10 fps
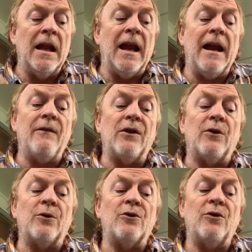Haven't
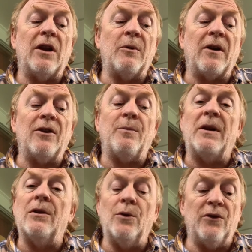social democrats
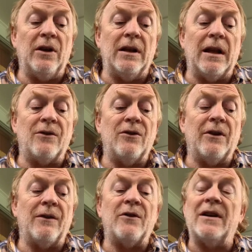been losing elections
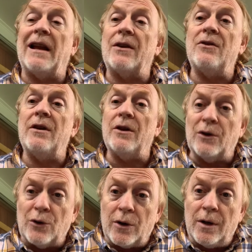after election
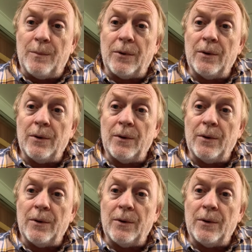in Europe?